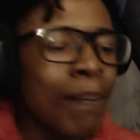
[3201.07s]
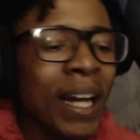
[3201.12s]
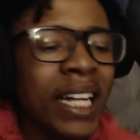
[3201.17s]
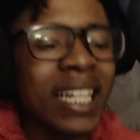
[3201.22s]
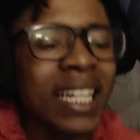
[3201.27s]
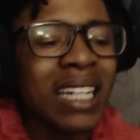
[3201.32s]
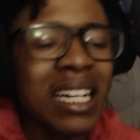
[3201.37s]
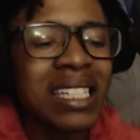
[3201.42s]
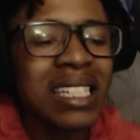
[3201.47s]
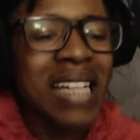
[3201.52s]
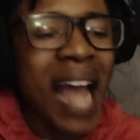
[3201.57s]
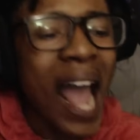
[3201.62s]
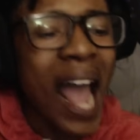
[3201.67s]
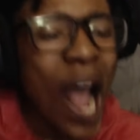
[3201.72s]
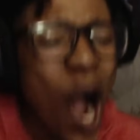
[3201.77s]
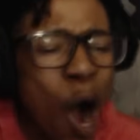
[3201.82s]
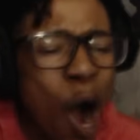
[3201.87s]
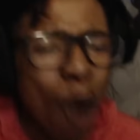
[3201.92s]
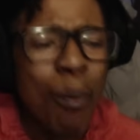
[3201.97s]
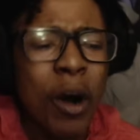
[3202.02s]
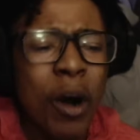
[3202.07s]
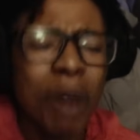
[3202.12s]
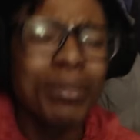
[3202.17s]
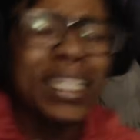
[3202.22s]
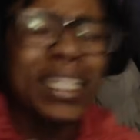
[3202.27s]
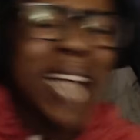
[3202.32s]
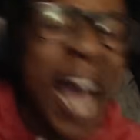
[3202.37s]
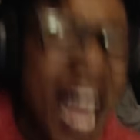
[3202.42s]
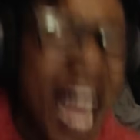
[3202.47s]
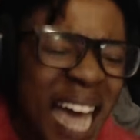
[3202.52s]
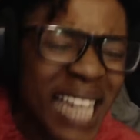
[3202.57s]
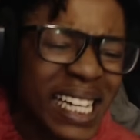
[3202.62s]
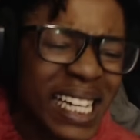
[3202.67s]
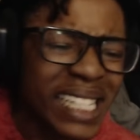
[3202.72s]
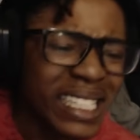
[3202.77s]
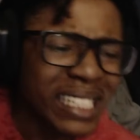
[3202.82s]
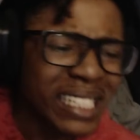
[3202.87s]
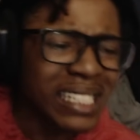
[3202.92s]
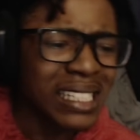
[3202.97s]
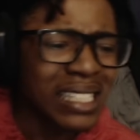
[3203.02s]
to get us an album.
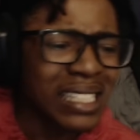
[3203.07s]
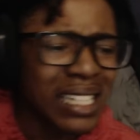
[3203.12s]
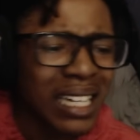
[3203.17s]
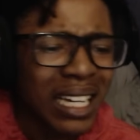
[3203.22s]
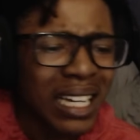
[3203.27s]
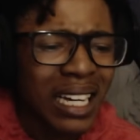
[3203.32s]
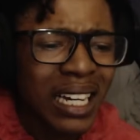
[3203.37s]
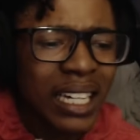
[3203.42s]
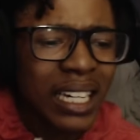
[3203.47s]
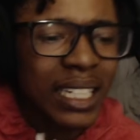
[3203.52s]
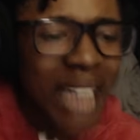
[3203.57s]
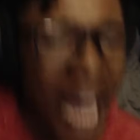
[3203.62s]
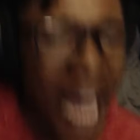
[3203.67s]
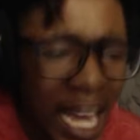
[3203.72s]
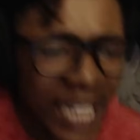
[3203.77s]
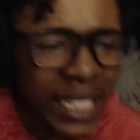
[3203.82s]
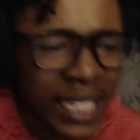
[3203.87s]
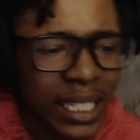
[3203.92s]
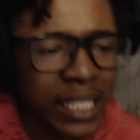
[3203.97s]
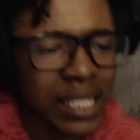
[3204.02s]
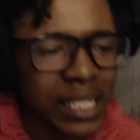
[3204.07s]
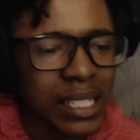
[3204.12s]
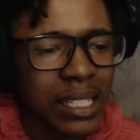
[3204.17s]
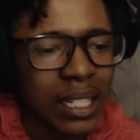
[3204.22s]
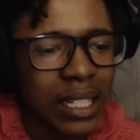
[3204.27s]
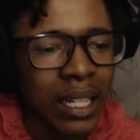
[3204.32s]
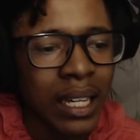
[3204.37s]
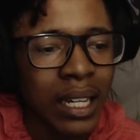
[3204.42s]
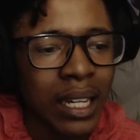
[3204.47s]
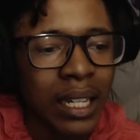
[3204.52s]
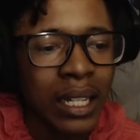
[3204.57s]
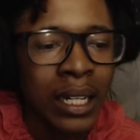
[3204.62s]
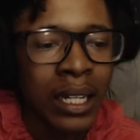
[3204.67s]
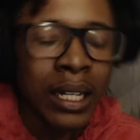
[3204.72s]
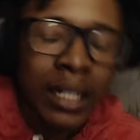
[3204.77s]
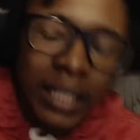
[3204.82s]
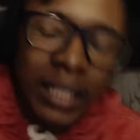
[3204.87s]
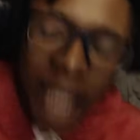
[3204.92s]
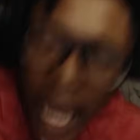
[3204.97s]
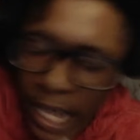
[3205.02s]
Yes. Yes.
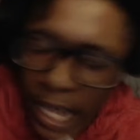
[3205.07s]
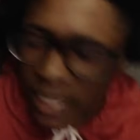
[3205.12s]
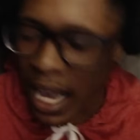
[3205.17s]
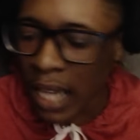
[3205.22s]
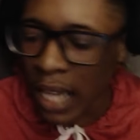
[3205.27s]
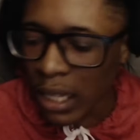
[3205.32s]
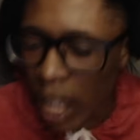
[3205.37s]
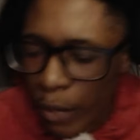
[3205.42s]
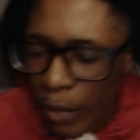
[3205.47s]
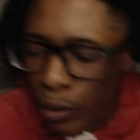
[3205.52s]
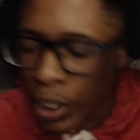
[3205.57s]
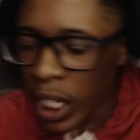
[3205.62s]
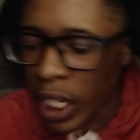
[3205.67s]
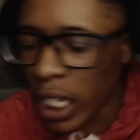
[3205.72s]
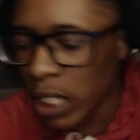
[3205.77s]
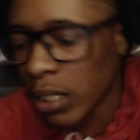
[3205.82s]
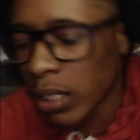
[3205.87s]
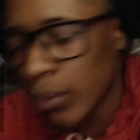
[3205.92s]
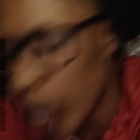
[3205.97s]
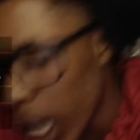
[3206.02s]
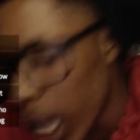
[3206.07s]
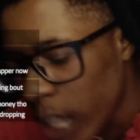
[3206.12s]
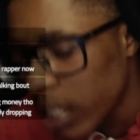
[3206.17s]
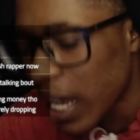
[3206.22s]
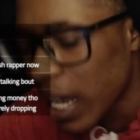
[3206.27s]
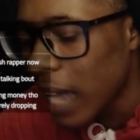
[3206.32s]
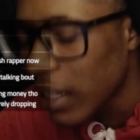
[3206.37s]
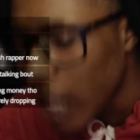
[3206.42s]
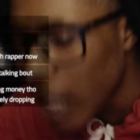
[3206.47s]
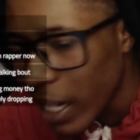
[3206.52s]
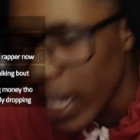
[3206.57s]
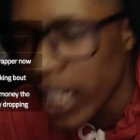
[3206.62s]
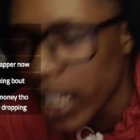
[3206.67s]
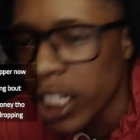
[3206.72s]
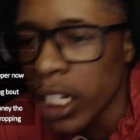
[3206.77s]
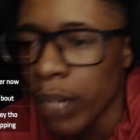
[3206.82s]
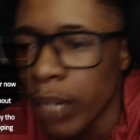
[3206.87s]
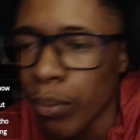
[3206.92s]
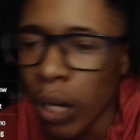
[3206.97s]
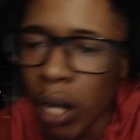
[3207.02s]
Yes, I love when niggas... Yes, I love that
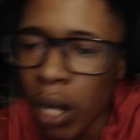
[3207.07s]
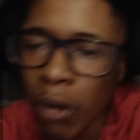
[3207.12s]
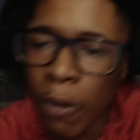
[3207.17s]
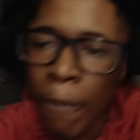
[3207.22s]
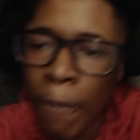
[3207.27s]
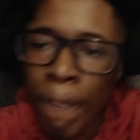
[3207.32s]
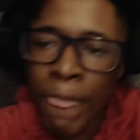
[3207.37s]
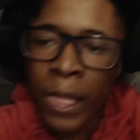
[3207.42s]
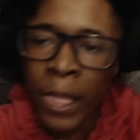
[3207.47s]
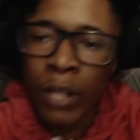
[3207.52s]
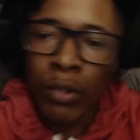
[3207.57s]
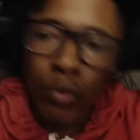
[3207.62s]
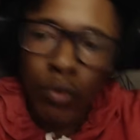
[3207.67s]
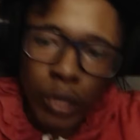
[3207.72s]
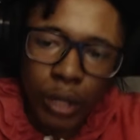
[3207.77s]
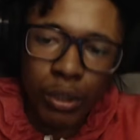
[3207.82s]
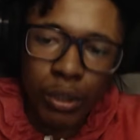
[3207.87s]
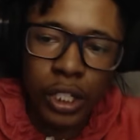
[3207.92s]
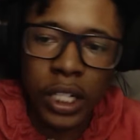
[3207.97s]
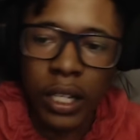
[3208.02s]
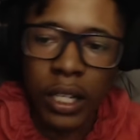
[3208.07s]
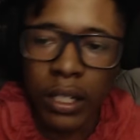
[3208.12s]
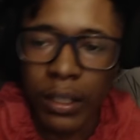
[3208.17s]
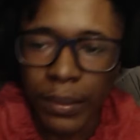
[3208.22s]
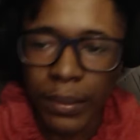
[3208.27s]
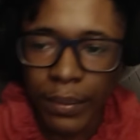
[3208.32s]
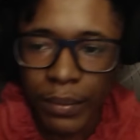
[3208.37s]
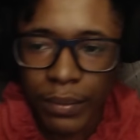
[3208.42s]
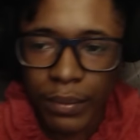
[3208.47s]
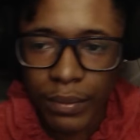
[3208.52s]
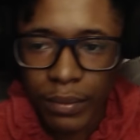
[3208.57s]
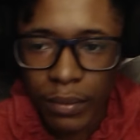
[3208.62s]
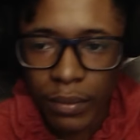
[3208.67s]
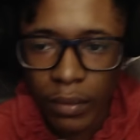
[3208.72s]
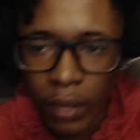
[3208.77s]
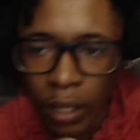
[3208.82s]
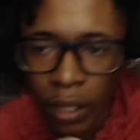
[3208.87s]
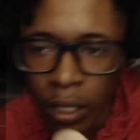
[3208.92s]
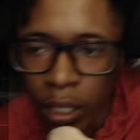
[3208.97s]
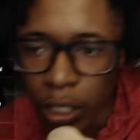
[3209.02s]
shit, bro. Real shit.
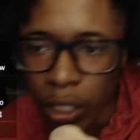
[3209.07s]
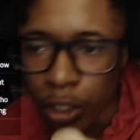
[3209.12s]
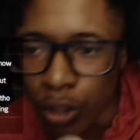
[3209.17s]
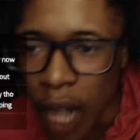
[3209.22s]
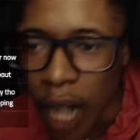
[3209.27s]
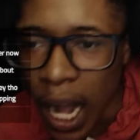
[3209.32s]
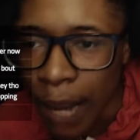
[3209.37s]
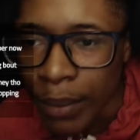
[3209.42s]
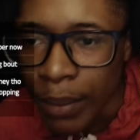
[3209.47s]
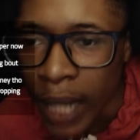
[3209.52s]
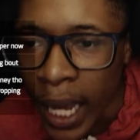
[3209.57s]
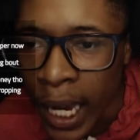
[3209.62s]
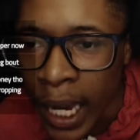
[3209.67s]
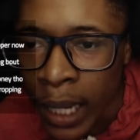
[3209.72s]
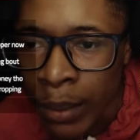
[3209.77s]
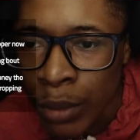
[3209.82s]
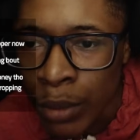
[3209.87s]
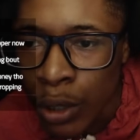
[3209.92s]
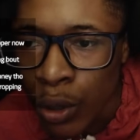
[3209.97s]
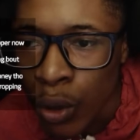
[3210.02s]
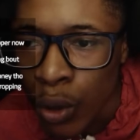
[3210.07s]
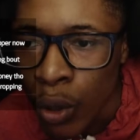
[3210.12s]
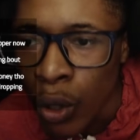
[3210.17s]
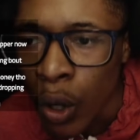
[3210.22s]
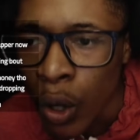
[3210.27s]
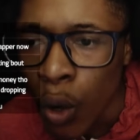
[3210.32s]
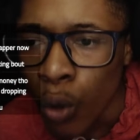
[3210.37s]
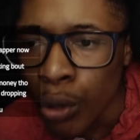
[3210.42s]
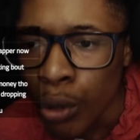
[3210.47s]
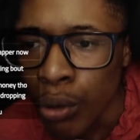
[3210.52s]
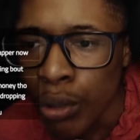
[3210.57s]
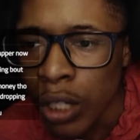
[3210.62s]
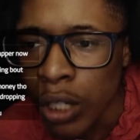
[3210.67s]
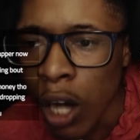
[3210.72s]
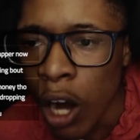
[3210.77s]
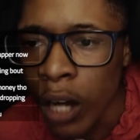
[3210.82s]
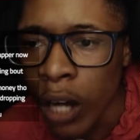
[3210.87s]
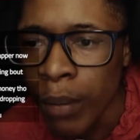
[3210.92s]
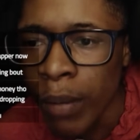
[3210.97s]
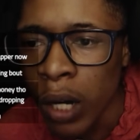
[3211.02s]
Drop names. Who you
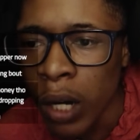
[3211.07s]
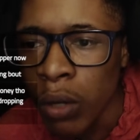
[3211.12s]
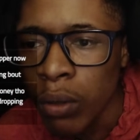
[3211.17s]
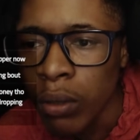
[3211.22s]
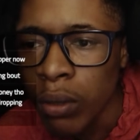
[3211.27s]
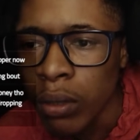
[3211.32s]
talking about?